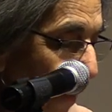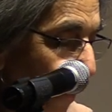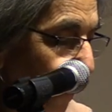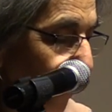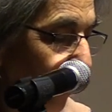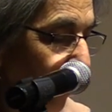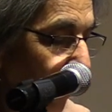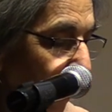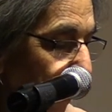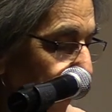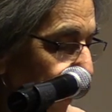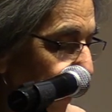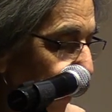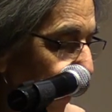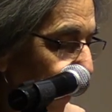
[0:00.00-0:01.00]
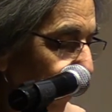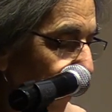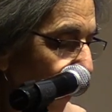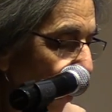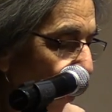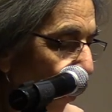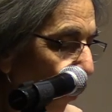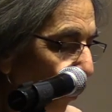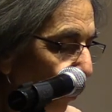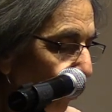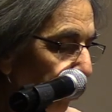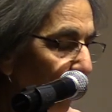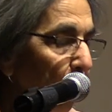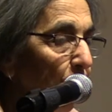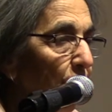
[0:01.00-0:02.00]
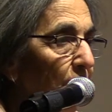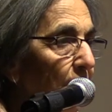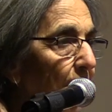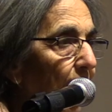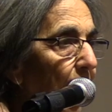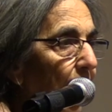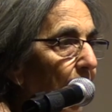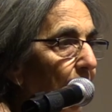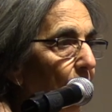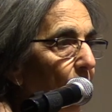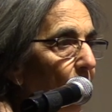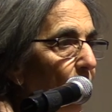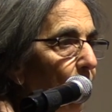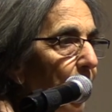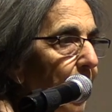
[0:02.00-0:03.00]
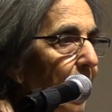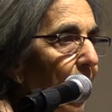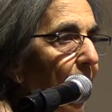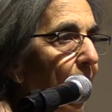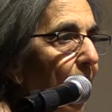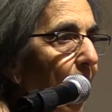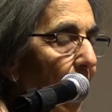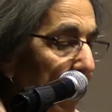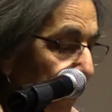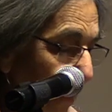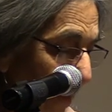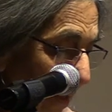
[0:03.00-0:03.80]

The sun in the all blue sky already hot.